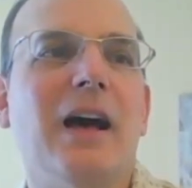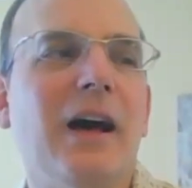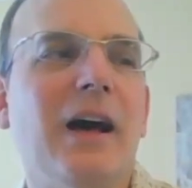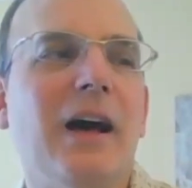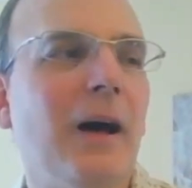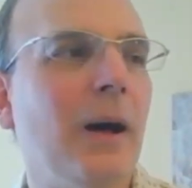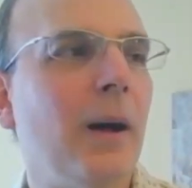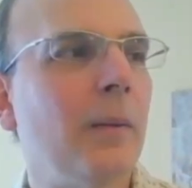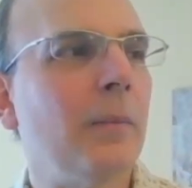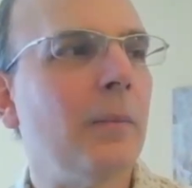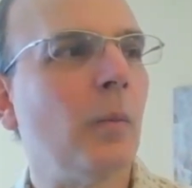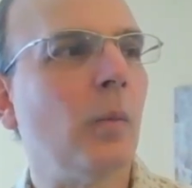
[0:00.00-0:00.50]

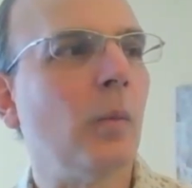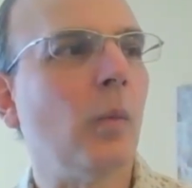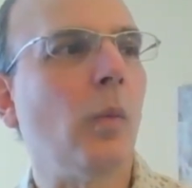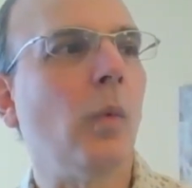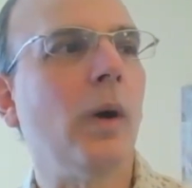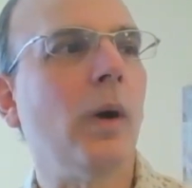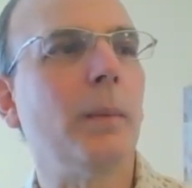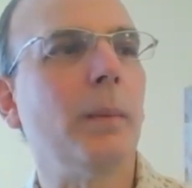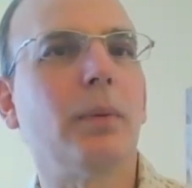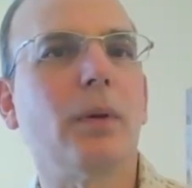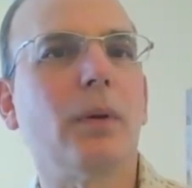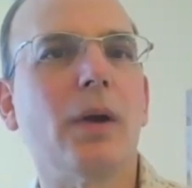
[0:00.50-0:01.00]
um,
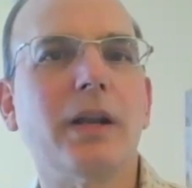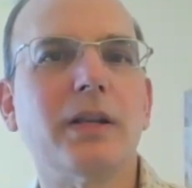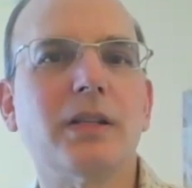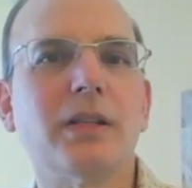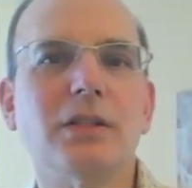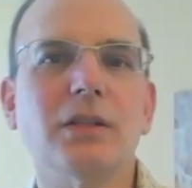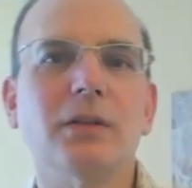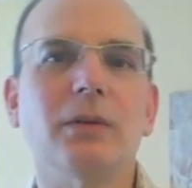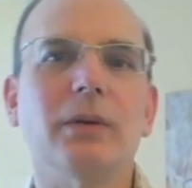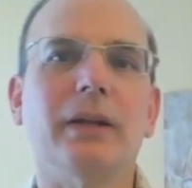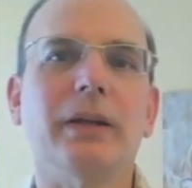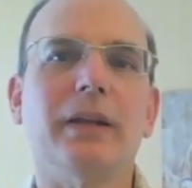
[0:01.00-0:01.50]
what brought
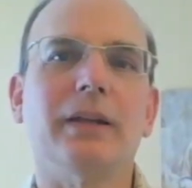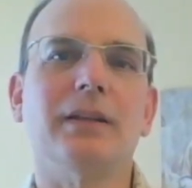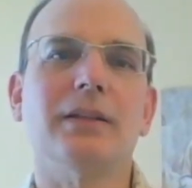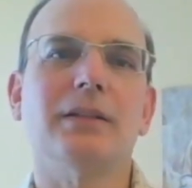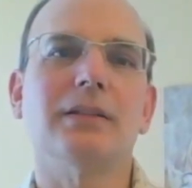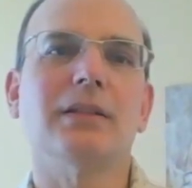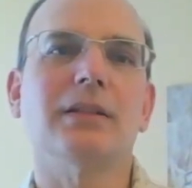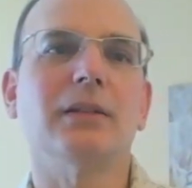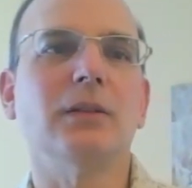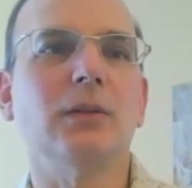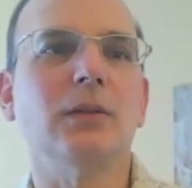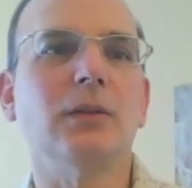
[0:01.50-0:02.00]
you
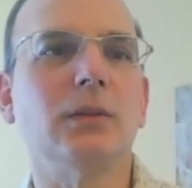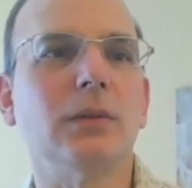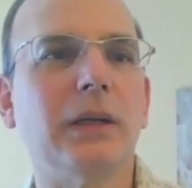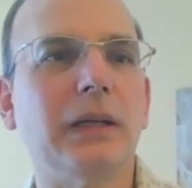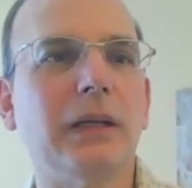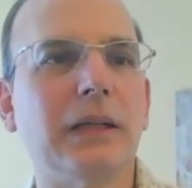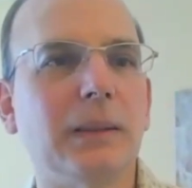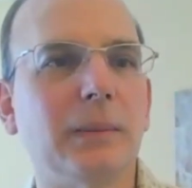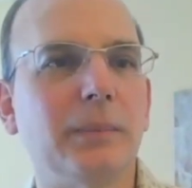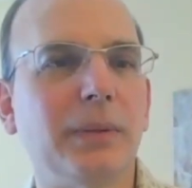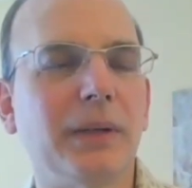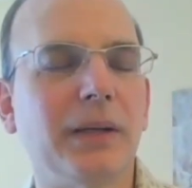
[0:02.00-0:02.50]
into
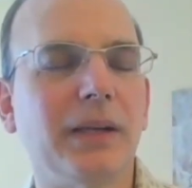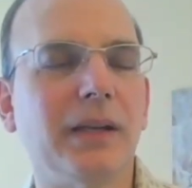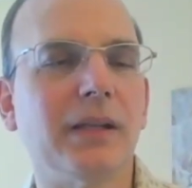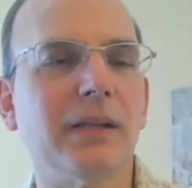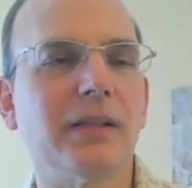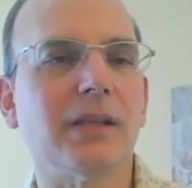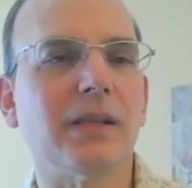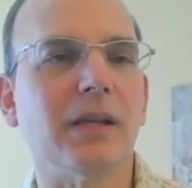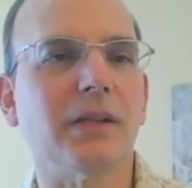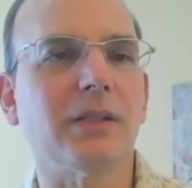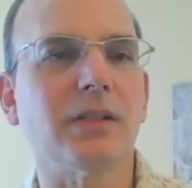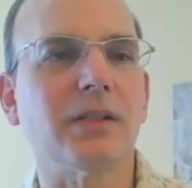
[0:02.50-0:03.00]
uh, being
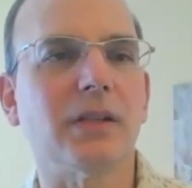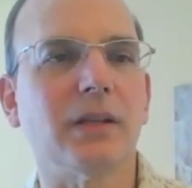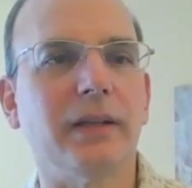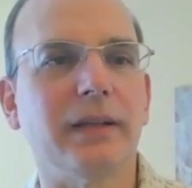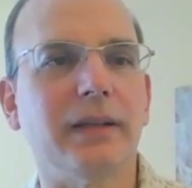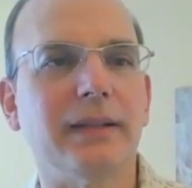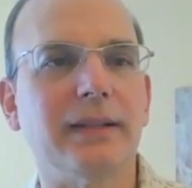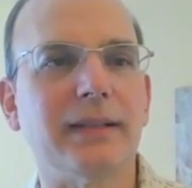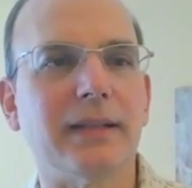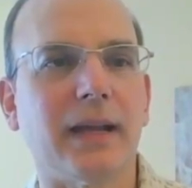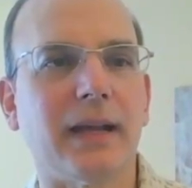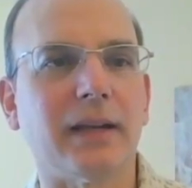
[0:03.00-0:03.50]
such a
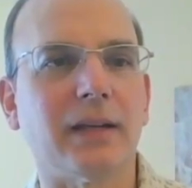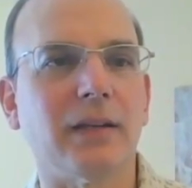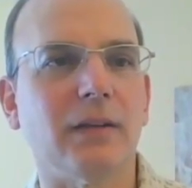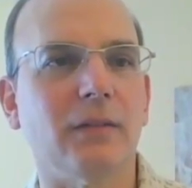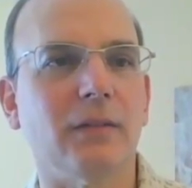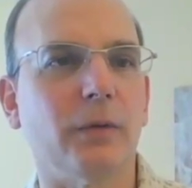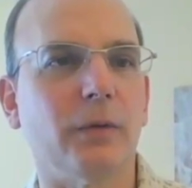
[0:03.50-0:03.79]
detective?